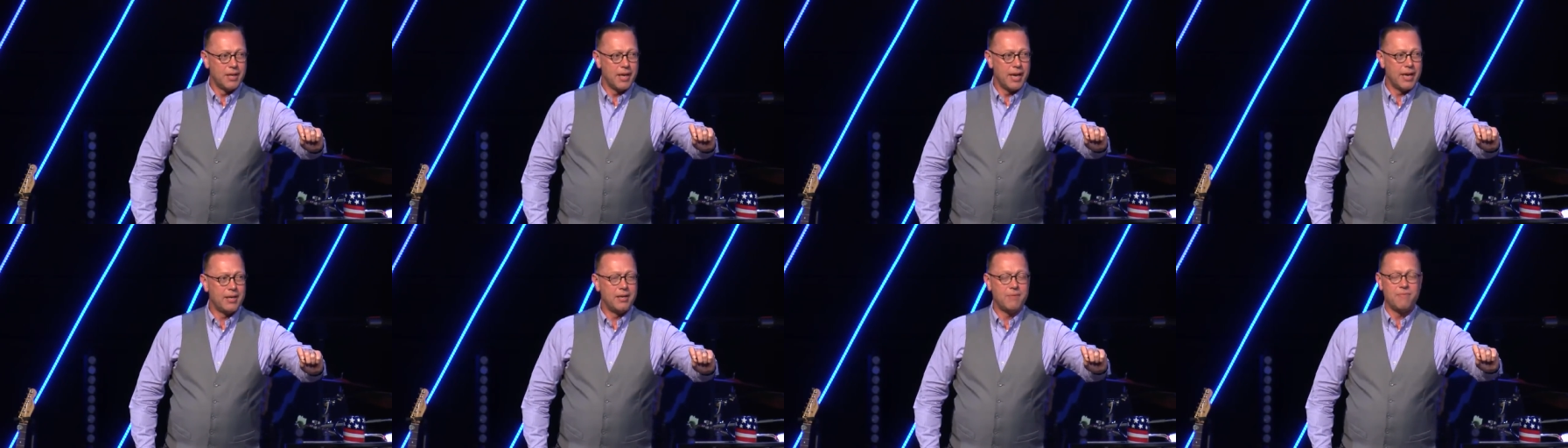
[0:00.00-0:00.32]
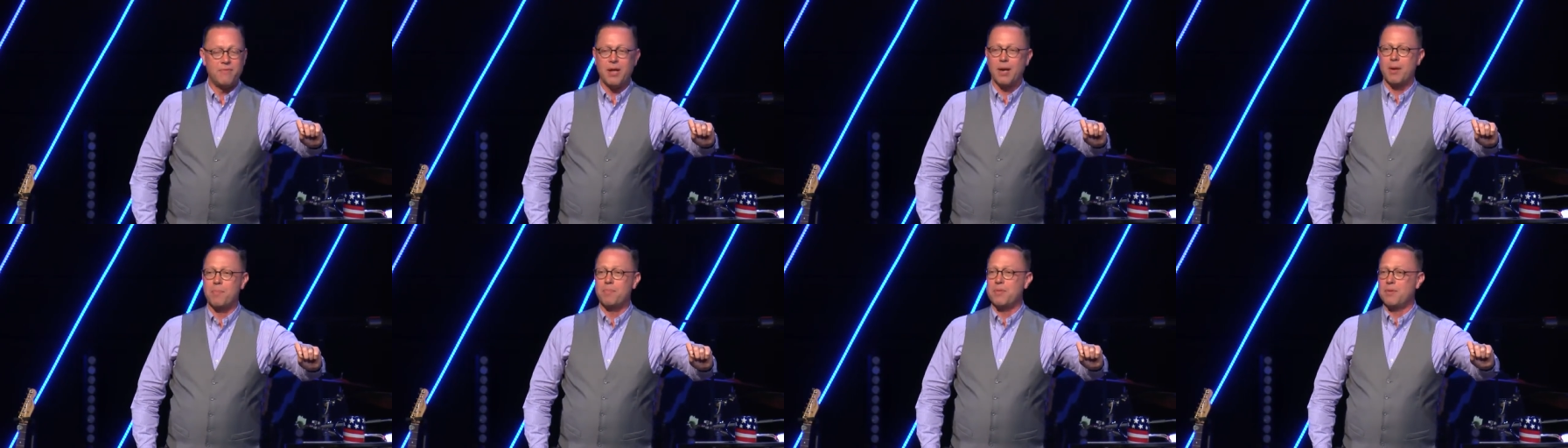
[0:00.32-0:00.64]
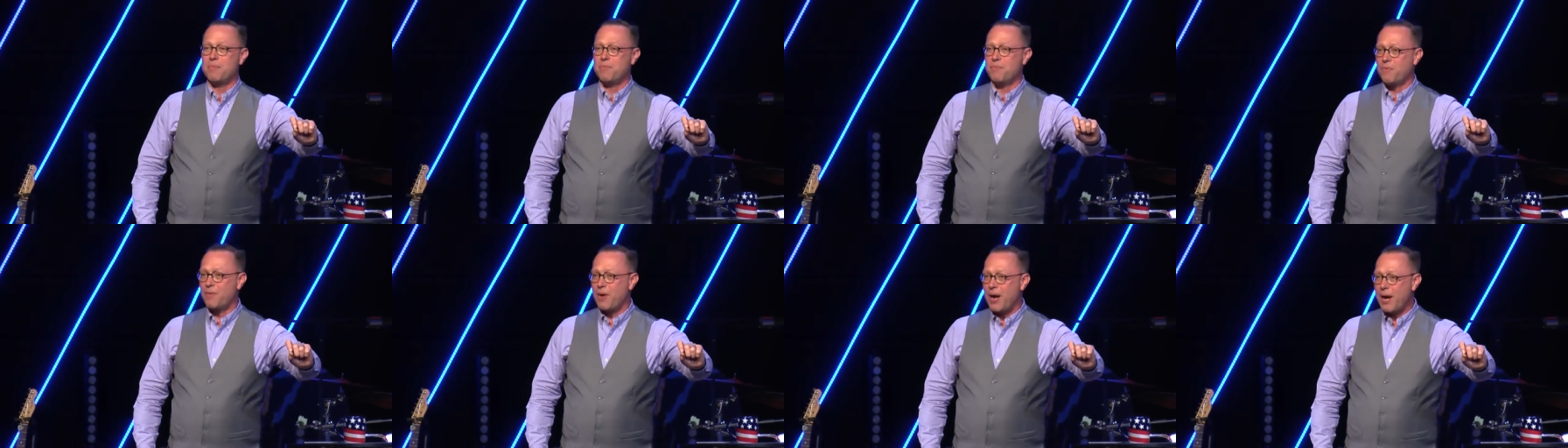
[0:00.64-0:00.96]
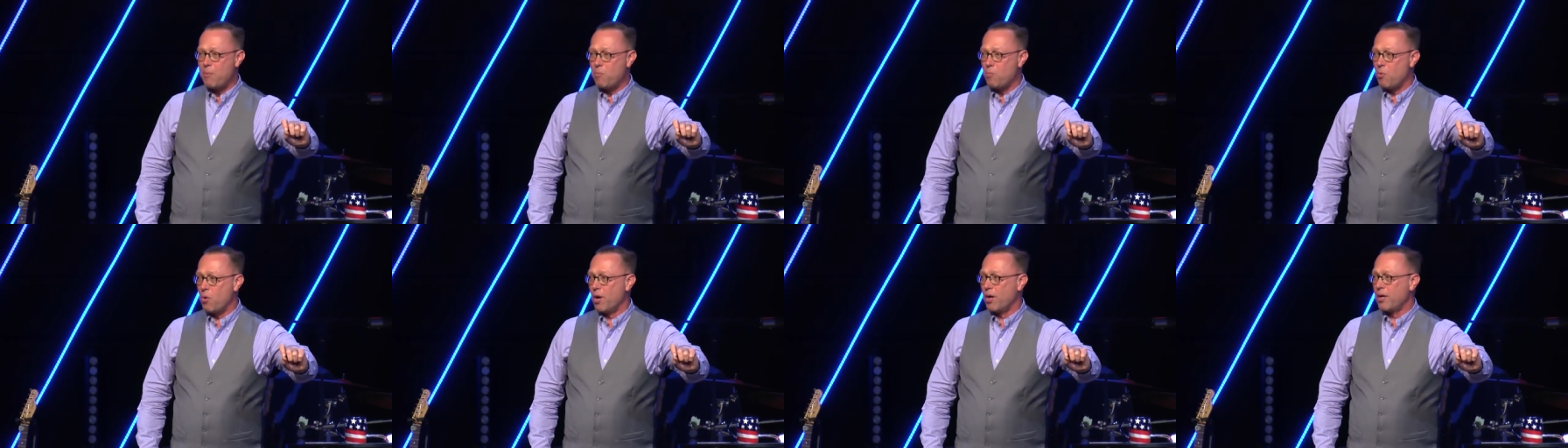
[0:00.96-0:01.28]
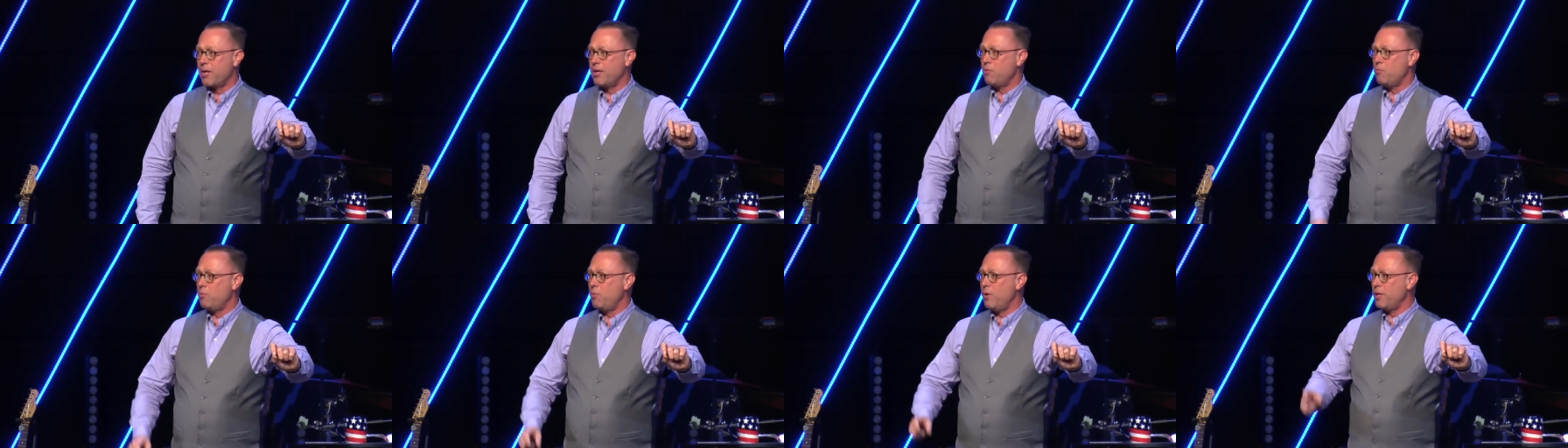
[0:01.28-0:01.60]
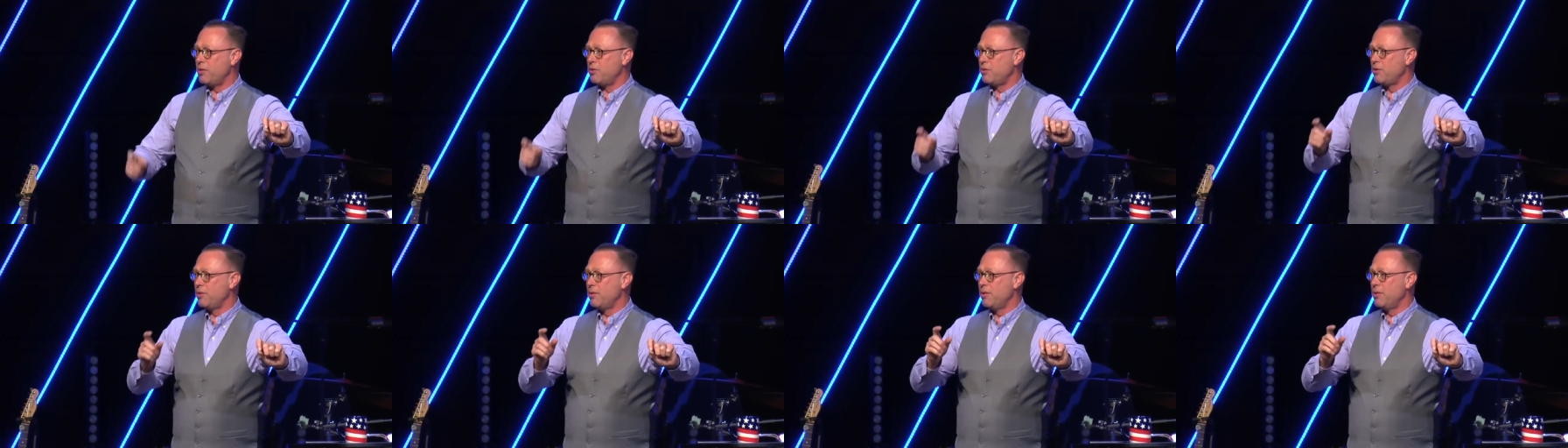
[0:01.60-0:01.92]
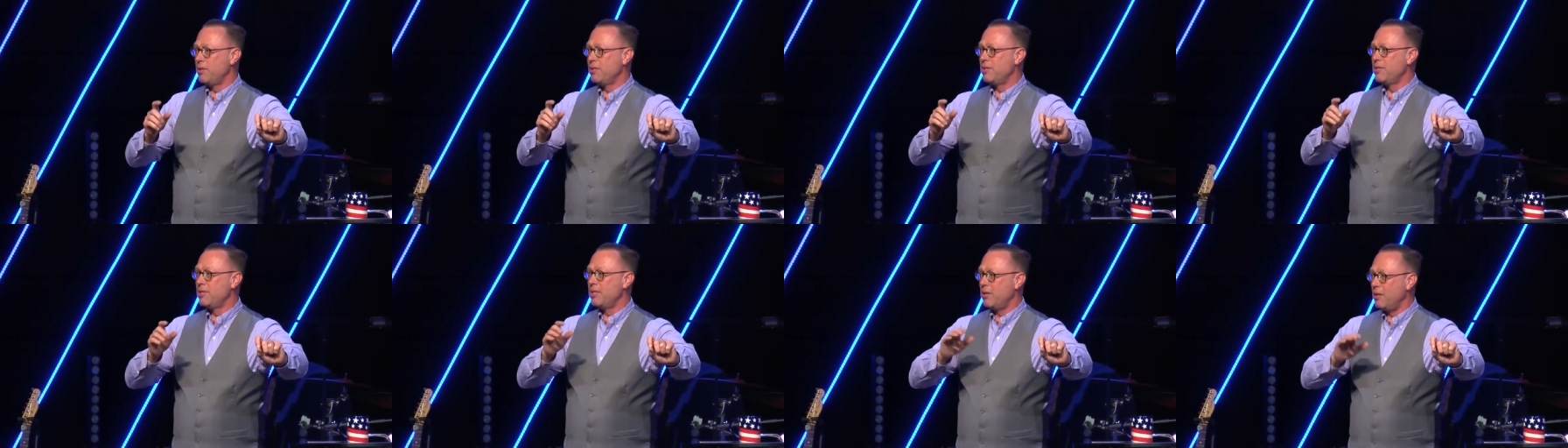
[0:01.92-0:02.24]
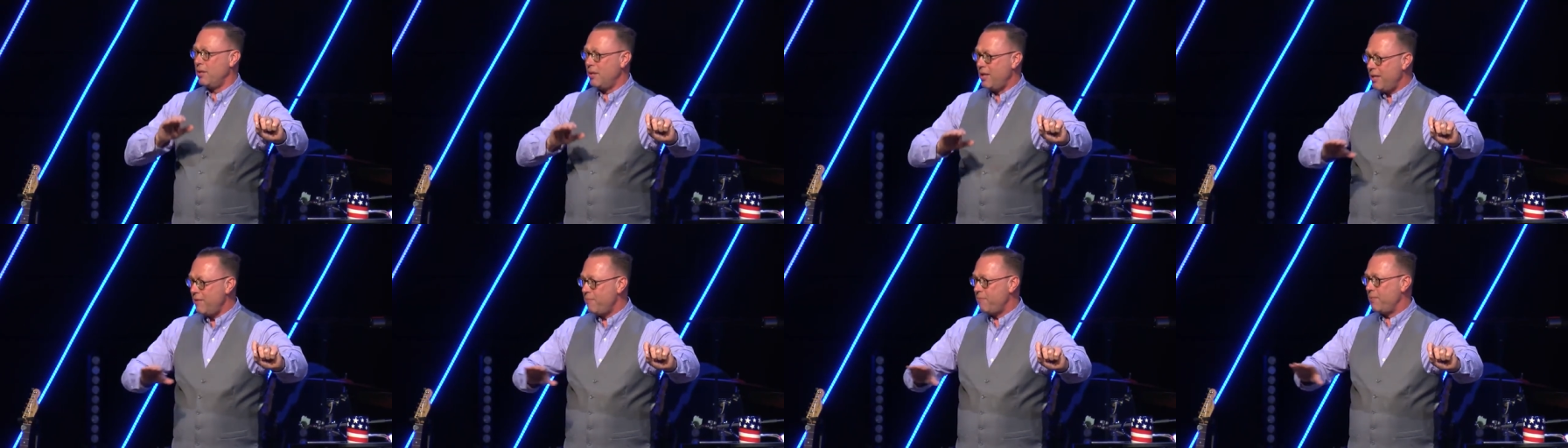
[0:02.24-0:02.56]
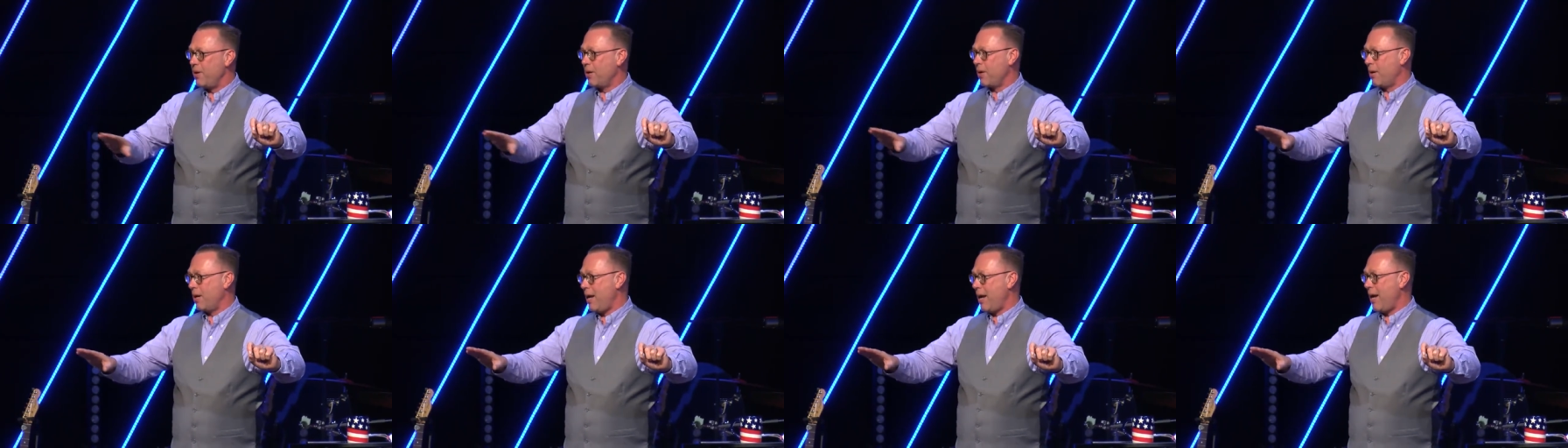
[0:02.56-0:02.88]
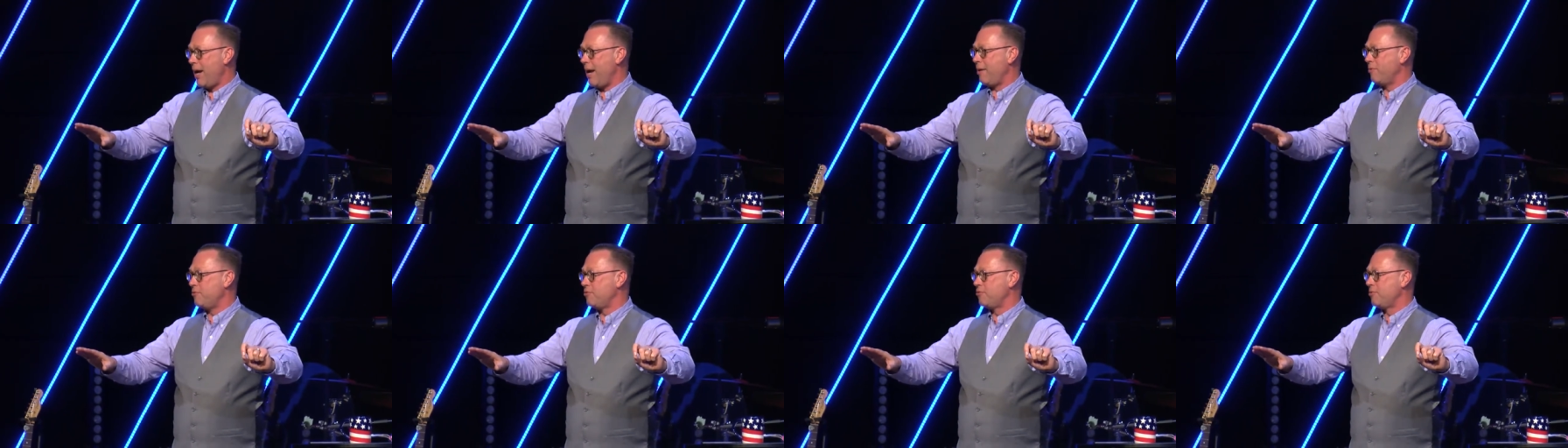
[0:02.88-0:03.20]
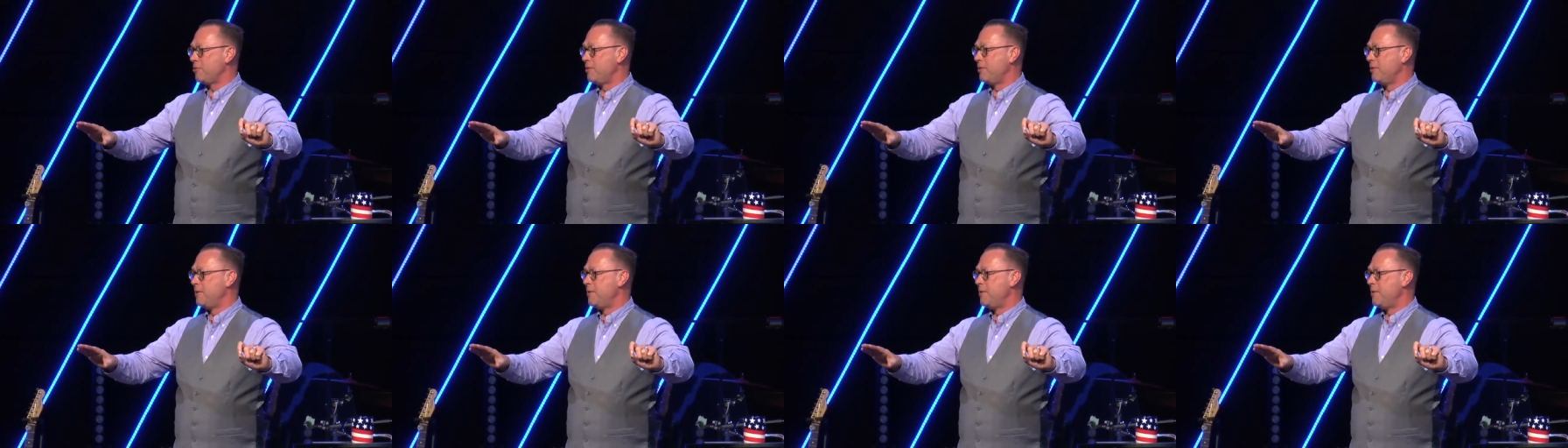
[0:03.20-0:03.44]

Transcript: and develop the framework in which to live their lives.